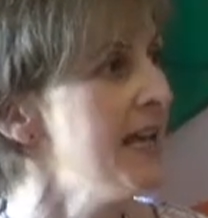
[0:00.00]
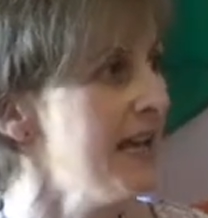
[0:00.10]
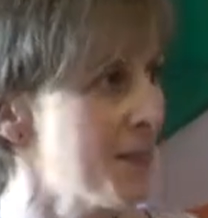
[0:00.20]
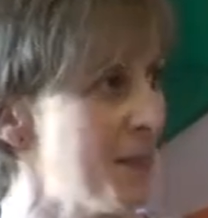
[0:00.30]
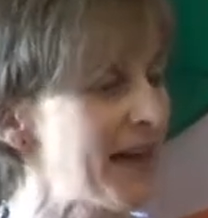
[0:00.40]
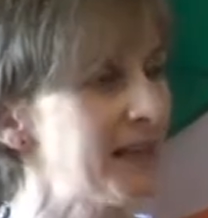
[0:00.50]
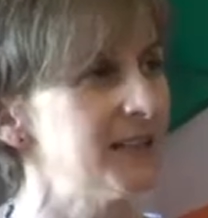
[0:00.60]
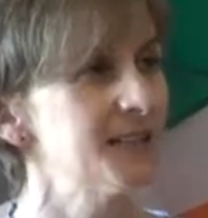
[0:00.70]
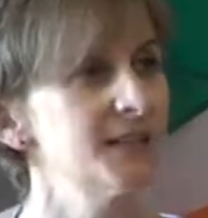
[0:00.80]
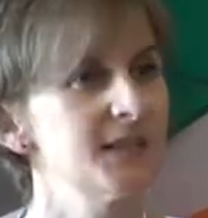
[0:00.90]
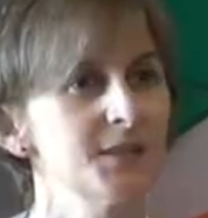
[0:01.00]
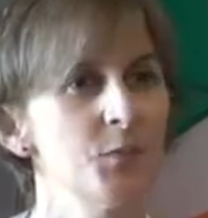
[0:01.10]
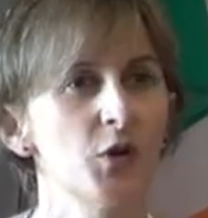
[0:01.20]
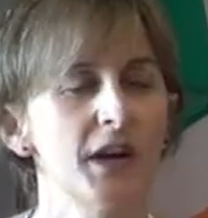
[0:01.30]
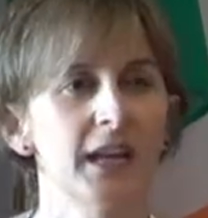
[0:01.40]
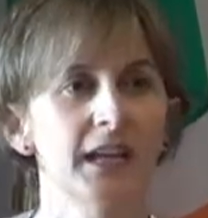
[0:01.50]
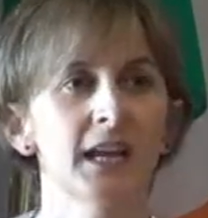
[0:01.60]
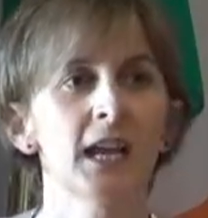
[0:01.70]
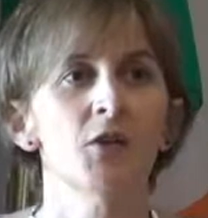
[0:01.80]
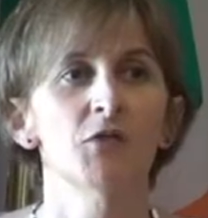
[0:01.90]
in the panellists this
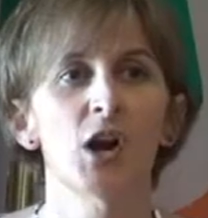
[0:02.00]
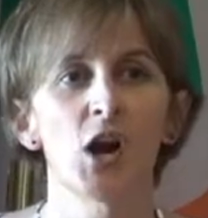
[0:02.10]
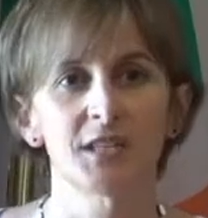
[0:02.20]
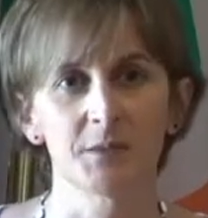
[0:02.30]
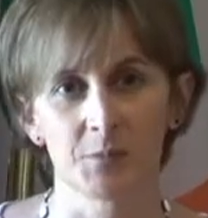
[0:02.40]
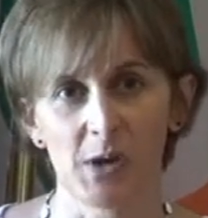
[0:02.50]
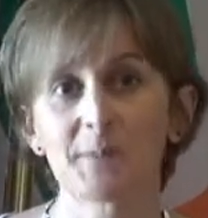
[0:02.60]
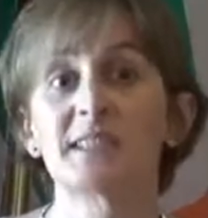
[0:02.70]
morning regarding perhaps